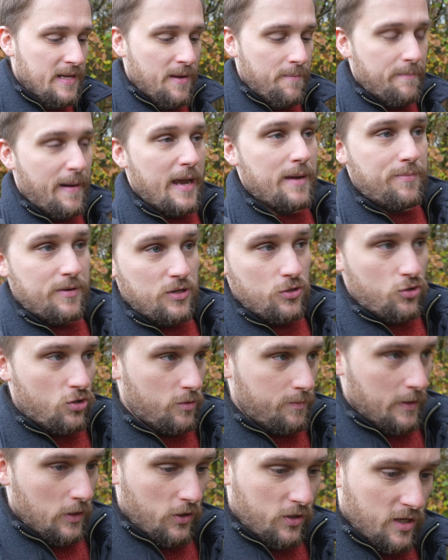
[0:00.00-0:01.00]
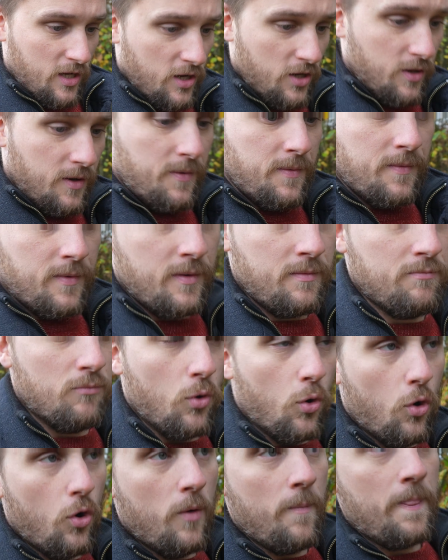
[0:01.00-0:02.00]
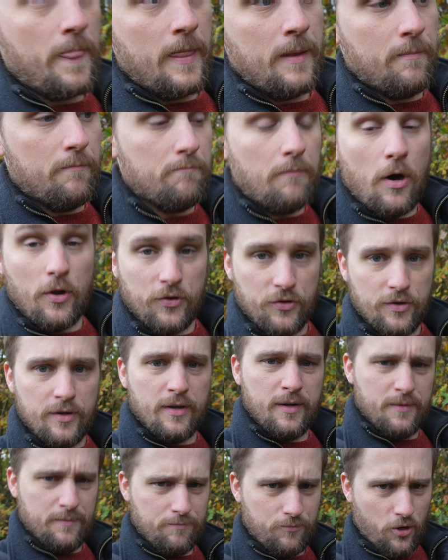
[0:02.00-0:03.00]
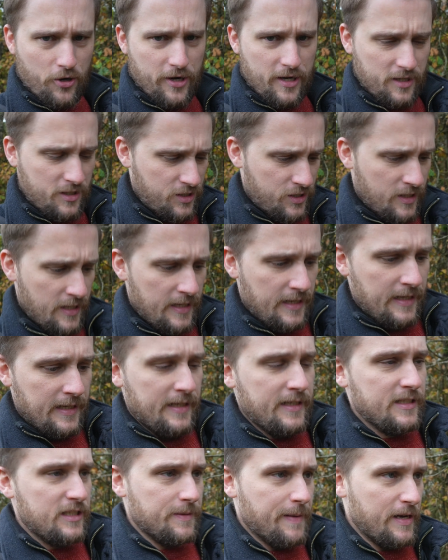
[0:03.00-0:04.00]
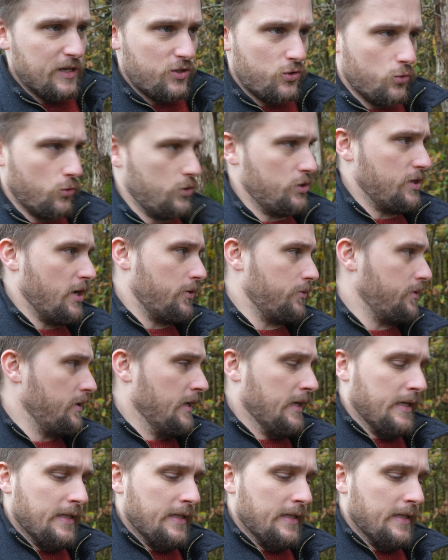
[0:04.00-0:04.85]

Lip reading: maybe you should be looking at more modern products to make sure you don't,